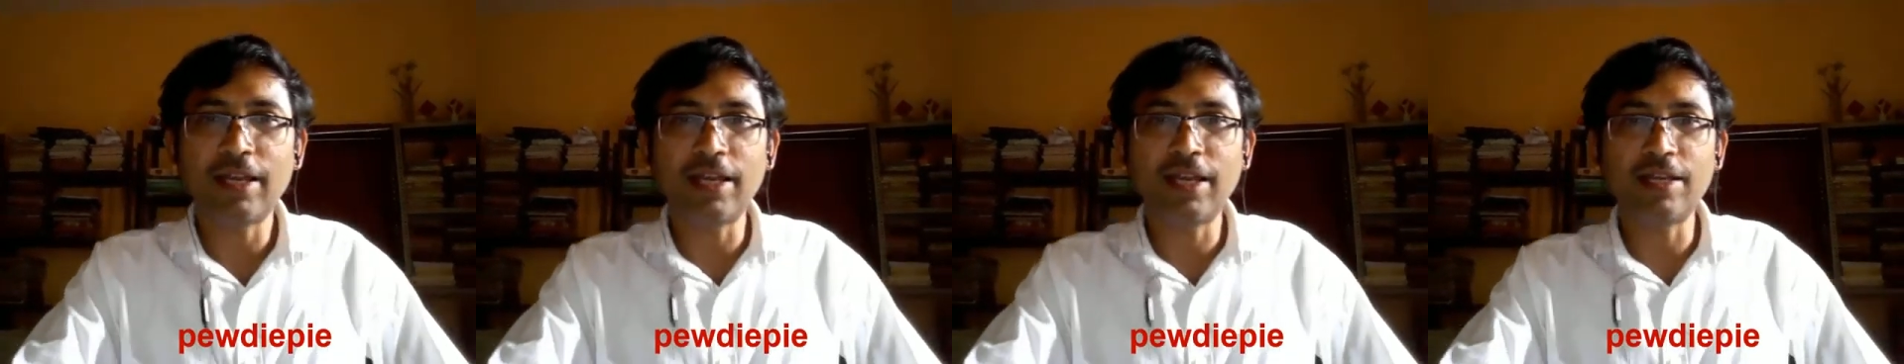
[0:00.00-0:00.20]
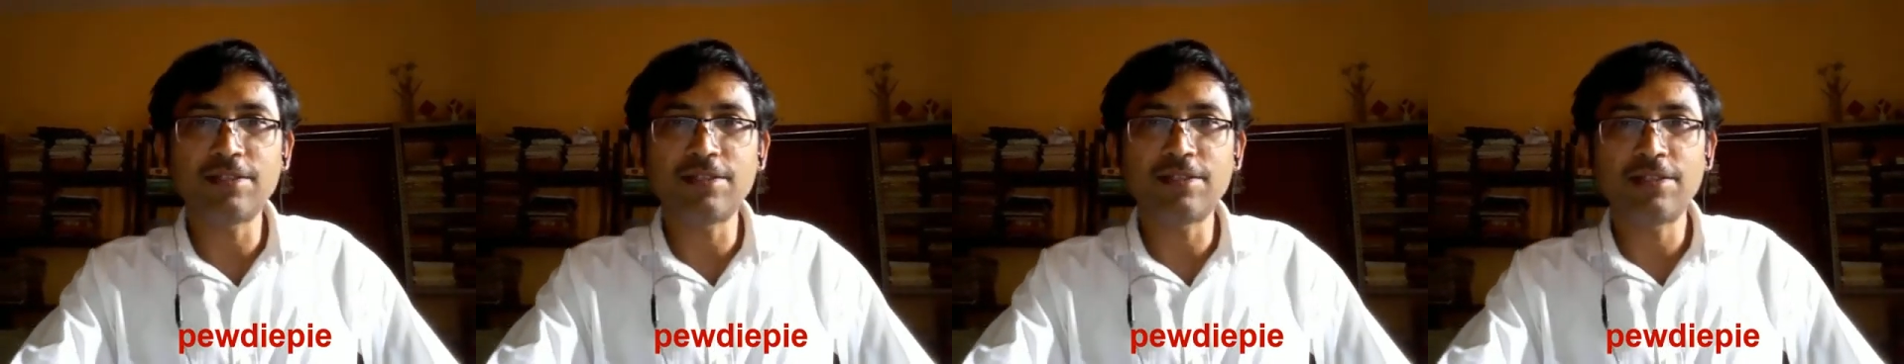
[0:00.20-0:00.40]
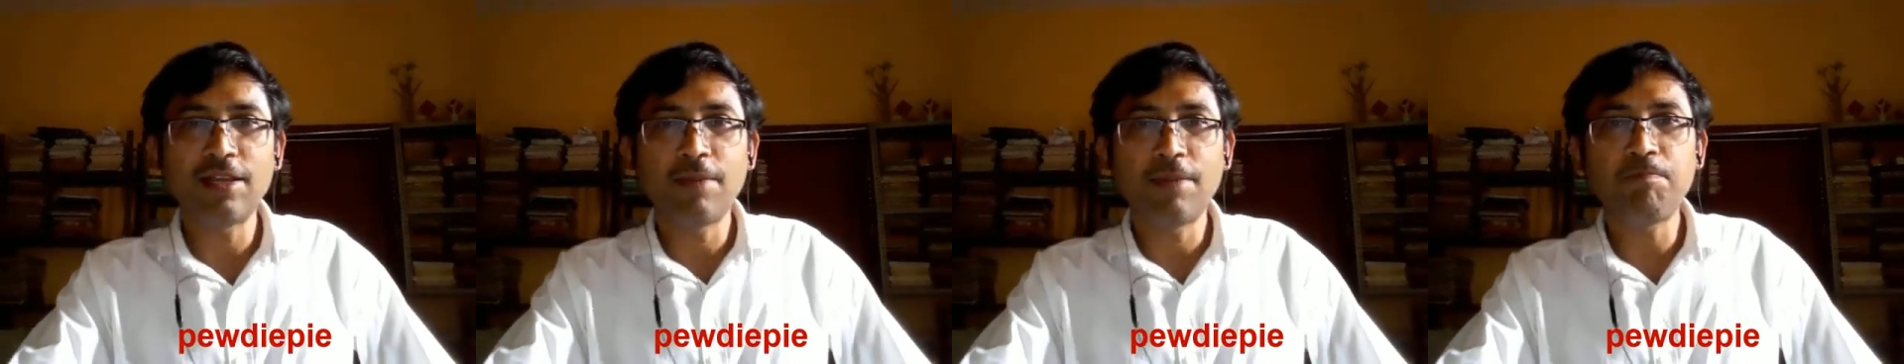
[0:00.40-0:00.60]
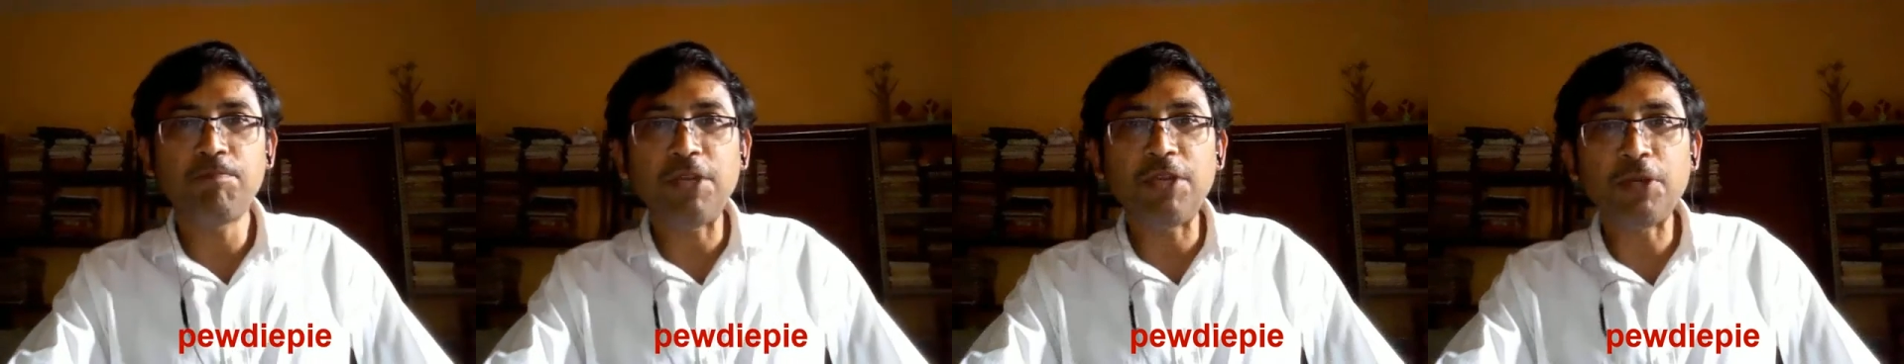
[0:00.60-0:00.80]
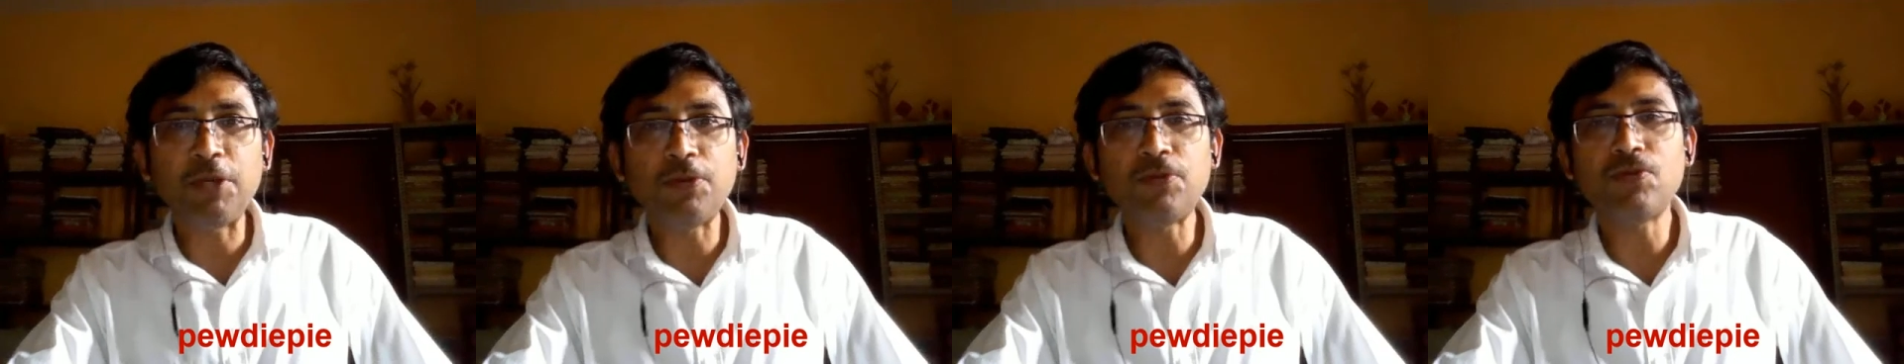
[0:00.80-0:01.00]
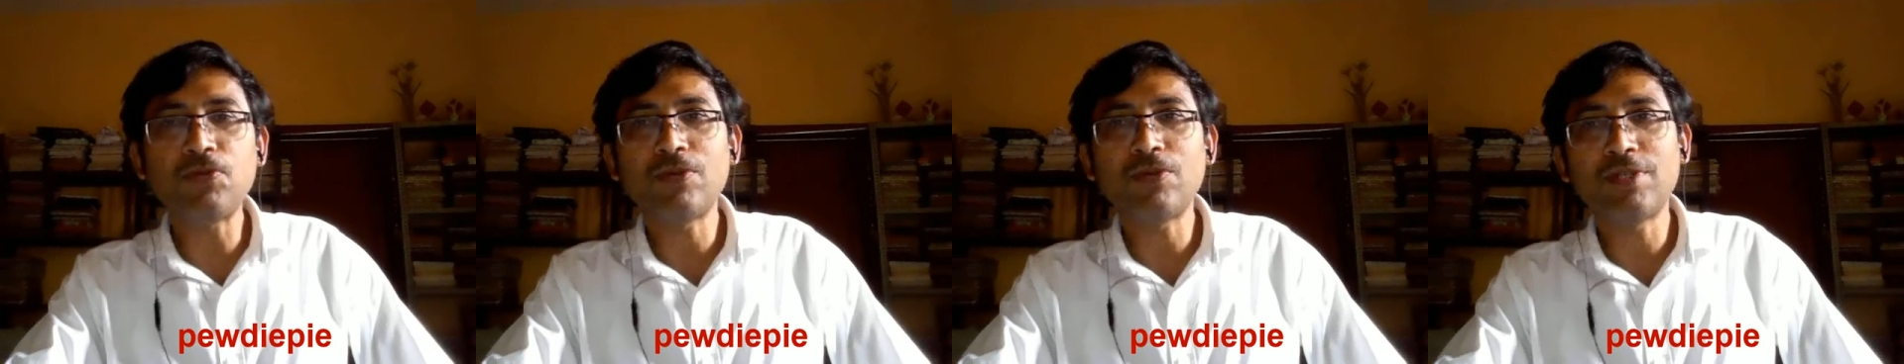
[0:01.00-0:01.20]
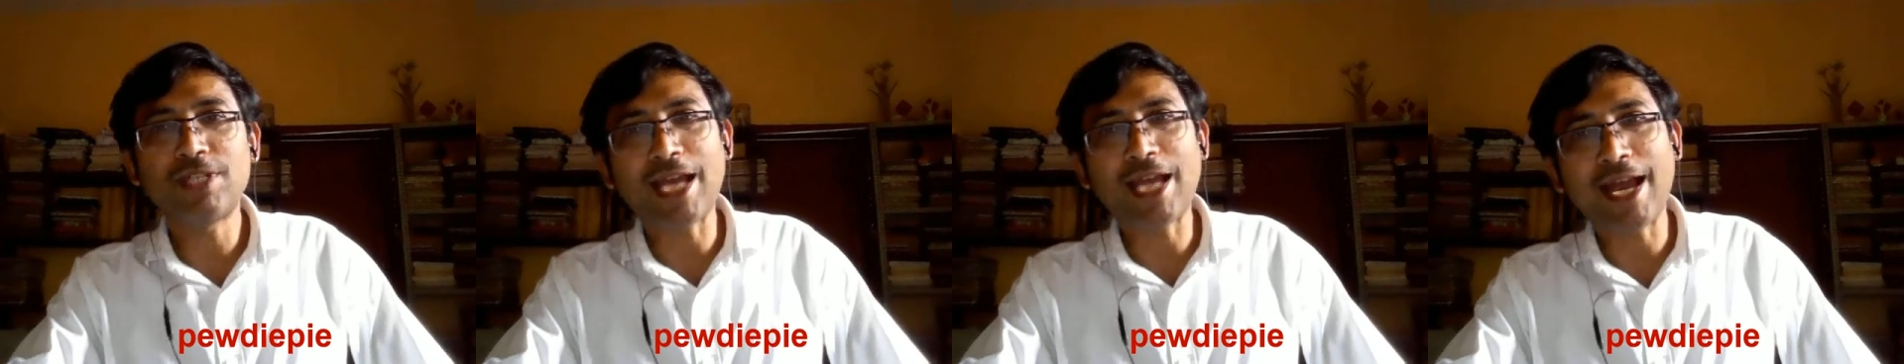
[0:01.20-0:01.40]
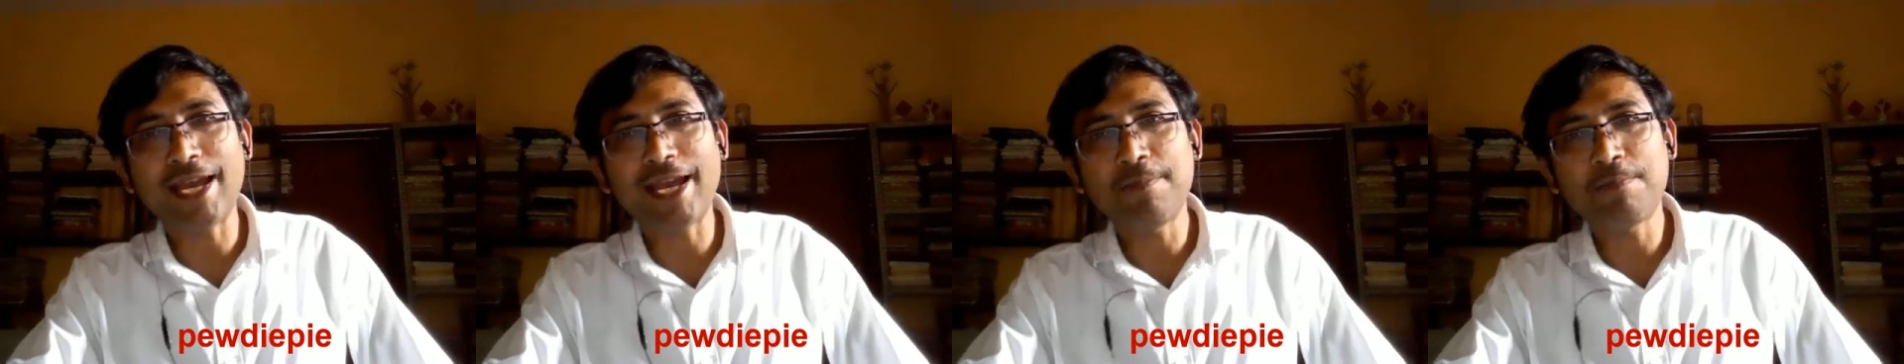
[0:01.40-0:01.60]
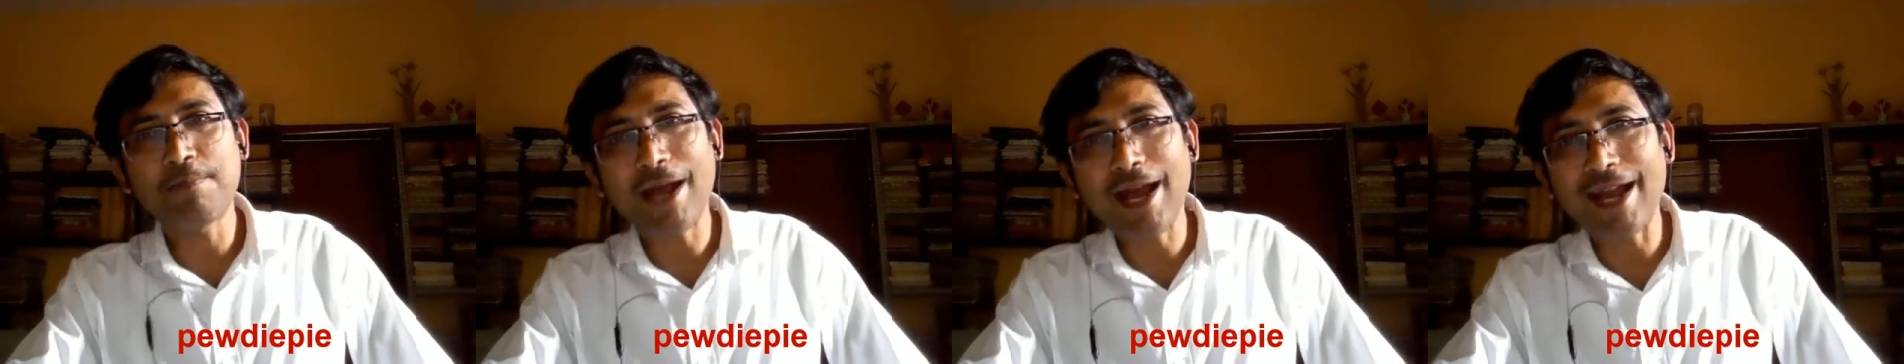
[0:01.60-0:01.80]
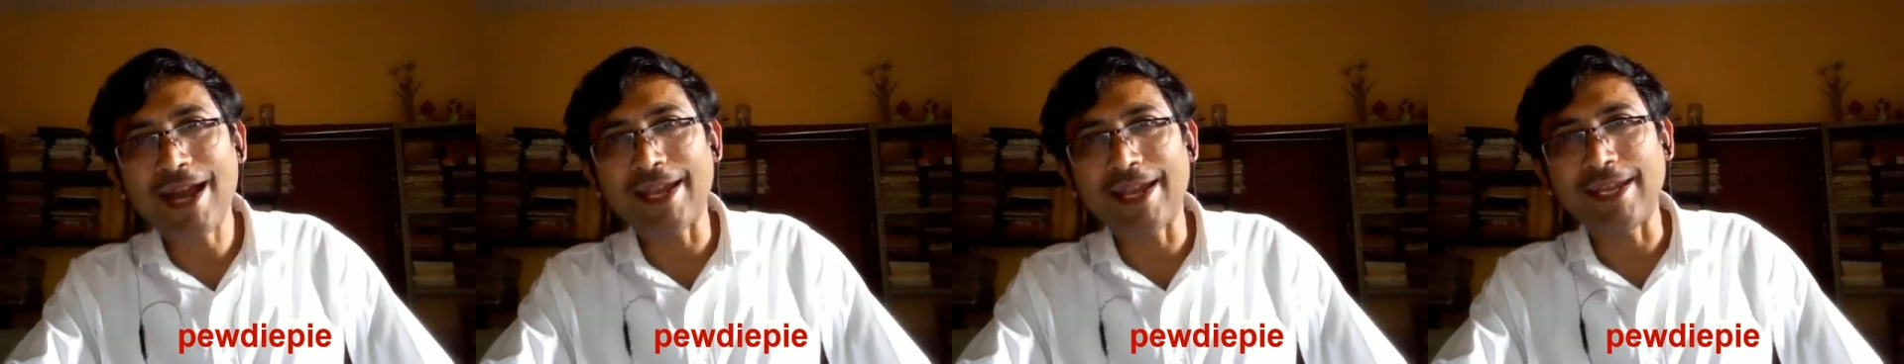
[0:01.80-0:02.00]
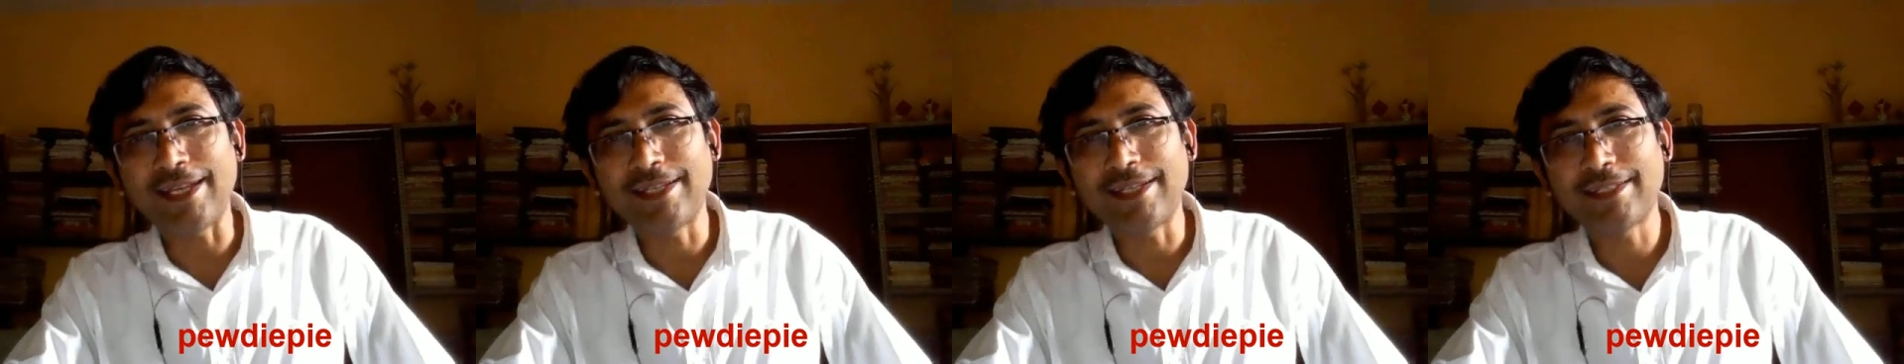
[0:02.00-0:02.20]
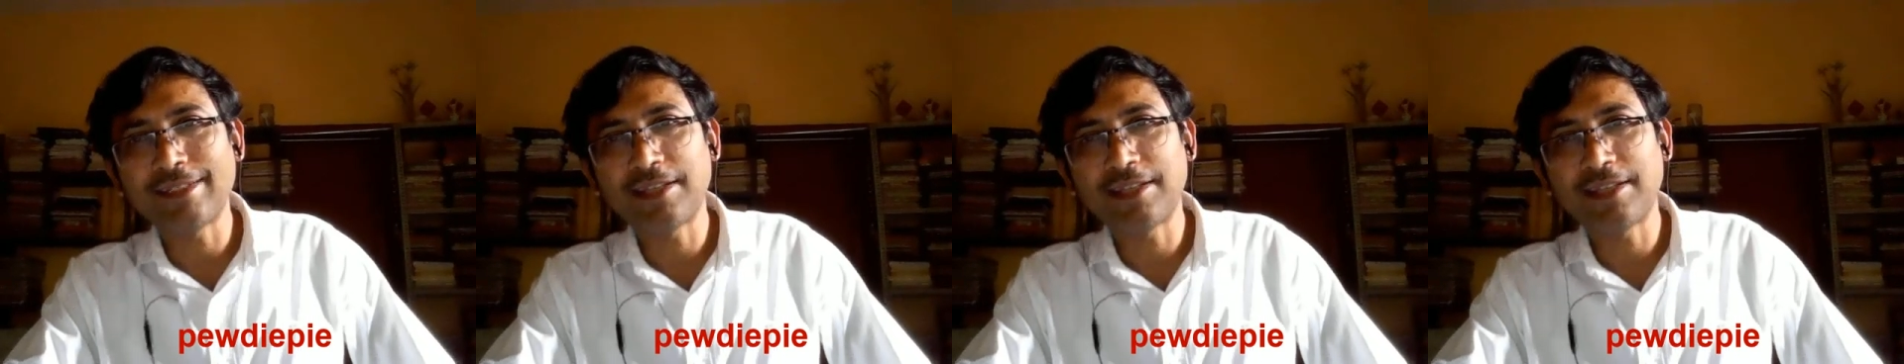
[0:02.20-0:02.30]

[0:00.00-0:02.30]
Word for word: is PewDiePie.